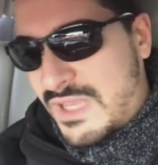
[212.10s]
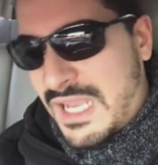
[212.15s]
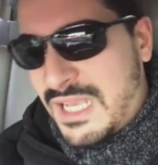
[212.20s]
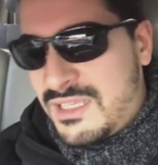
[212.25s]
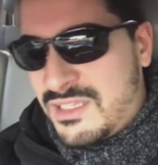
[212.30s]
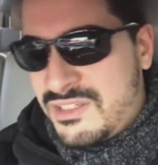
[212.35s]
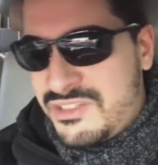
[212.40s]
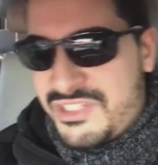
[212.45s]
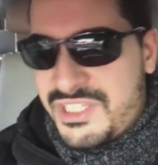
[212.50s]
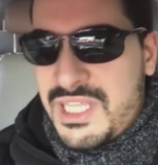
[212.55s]
I
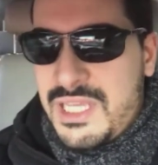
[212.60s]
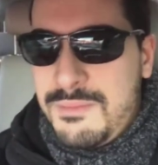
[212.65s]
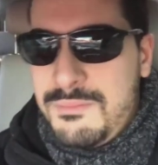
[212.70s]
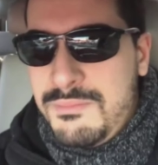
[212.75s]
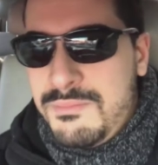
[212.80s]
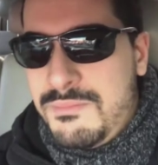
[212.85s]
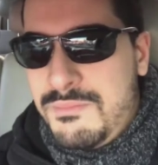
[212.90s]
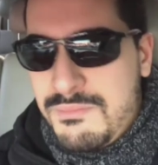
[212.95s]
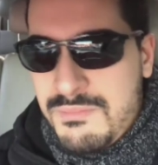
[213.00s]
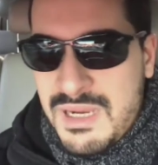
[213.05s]
guess that
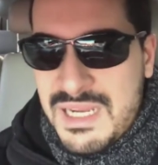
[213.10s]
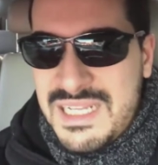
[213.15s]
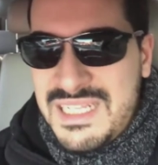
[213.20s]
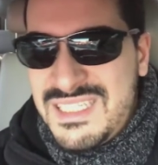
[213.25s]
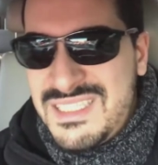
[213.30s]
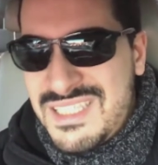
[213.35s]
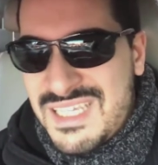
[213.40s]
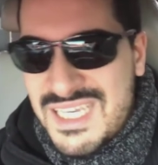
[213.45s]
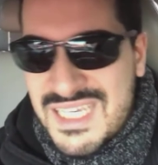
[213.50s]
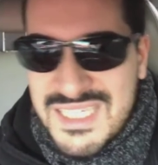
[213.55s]

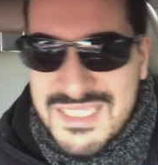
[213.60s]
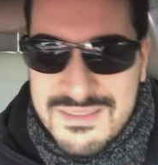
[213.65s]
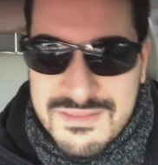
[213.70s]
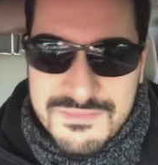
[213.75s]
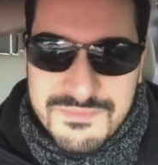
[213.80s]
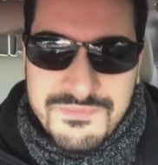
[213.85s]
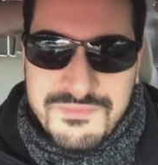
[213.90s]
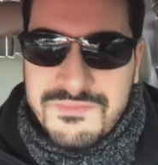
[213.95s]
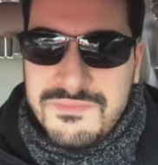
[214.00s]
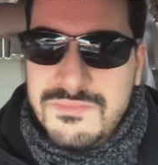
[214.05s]
might count.
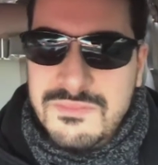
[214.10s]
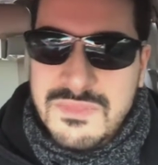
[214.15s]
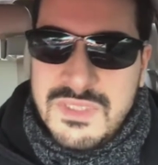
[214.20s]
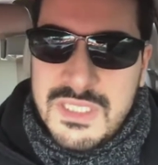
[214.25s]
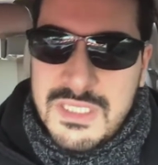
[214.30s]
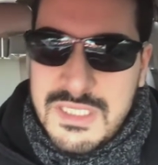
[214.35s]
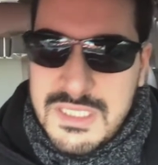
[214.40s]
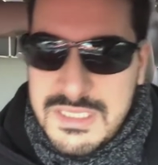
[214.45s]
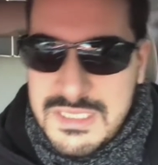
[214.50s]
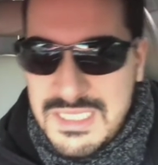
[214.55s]

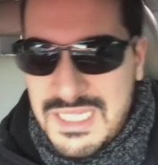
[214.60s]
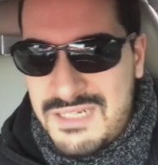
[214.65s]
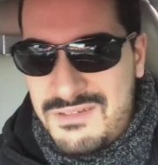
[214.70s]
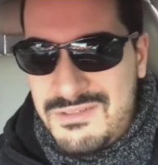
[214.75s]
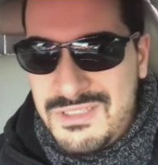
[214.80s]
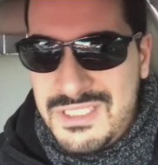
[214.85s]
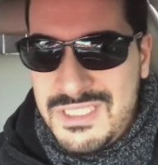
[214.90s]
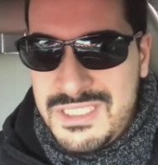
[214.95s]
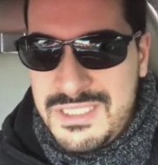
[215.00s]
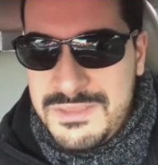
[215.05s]
Not
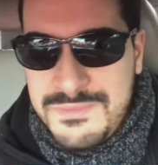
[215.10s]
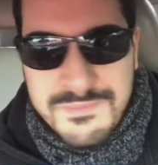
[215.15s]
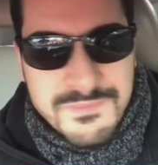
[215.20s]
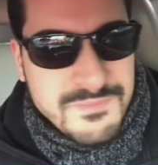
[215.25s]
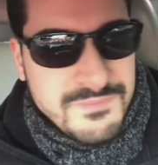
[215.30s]
really.